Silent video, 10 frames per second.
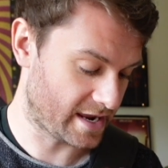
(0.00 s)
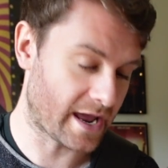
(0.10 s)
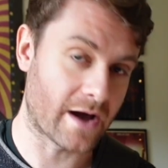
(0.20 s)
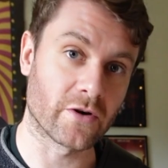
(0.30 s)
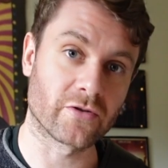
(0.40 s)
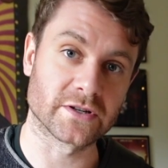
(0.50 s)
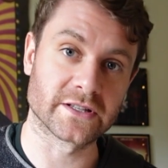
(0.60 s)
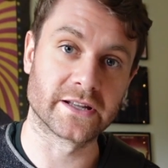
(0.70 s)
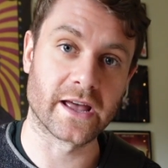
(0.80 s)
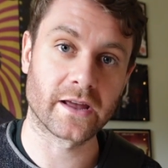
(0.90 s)
it out across
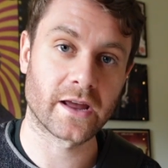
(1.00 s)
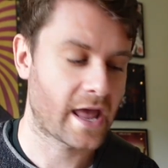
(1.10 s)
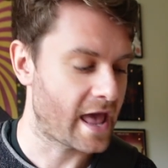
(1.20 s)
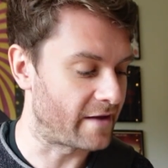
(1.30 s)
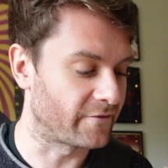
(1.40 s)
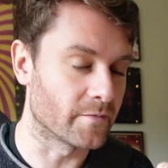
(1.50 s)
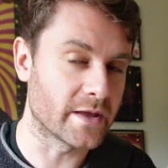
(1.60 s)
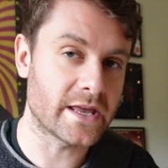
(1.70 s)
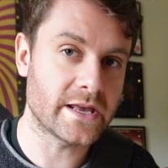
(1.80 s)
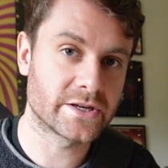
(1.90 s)
the neck, and from
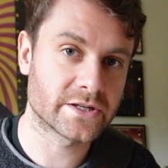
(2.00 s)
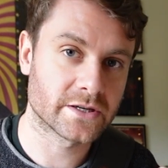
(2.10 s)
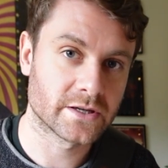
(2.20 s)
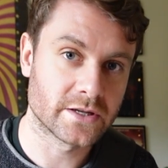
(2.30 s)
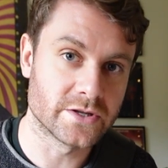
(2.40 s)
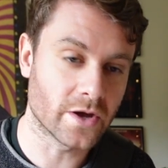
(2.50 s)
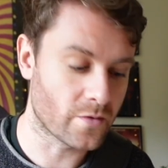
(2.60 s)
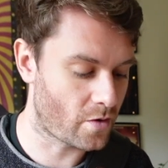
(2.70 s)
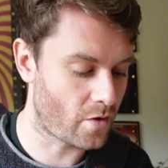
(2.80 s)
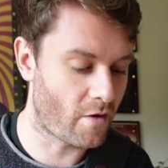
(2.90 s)
each
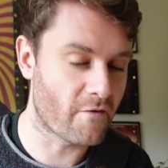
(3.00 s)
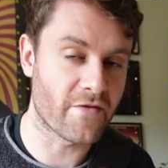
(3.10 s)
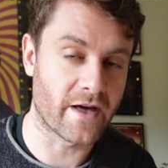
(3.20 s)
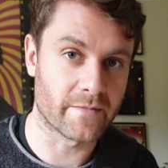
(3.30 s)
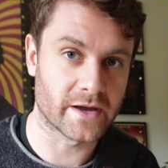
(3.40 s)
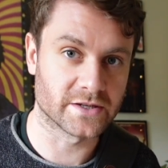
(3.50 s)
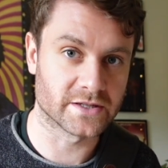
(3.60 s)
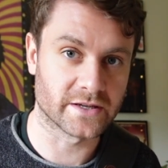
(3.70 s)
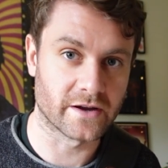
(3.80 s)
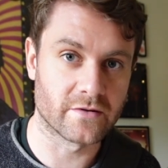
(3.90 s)
note of that major
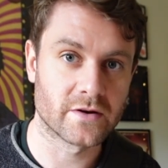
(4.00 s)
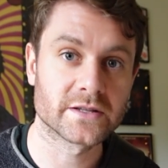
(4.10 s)
scale,